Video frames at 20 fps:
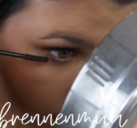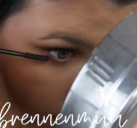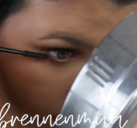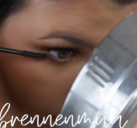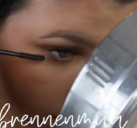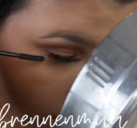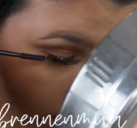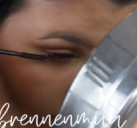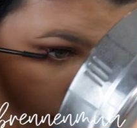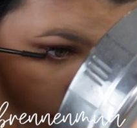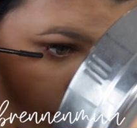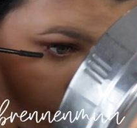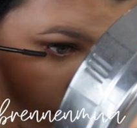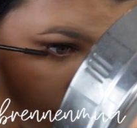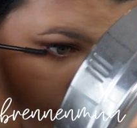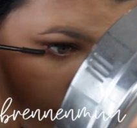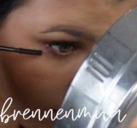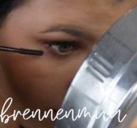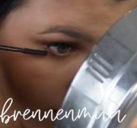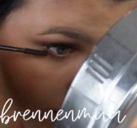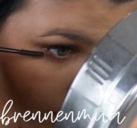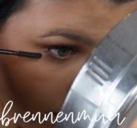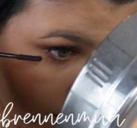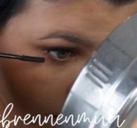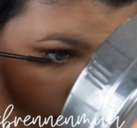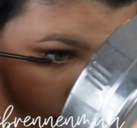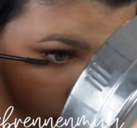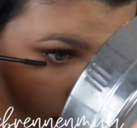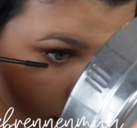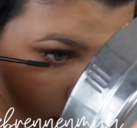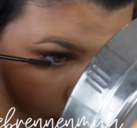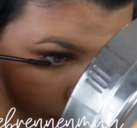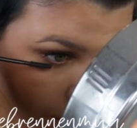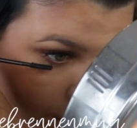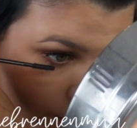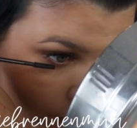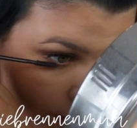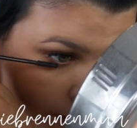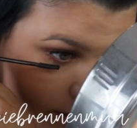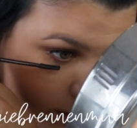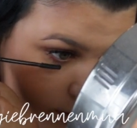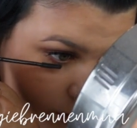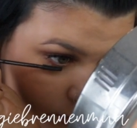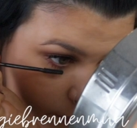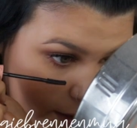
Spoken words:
or know how to put them on, but want to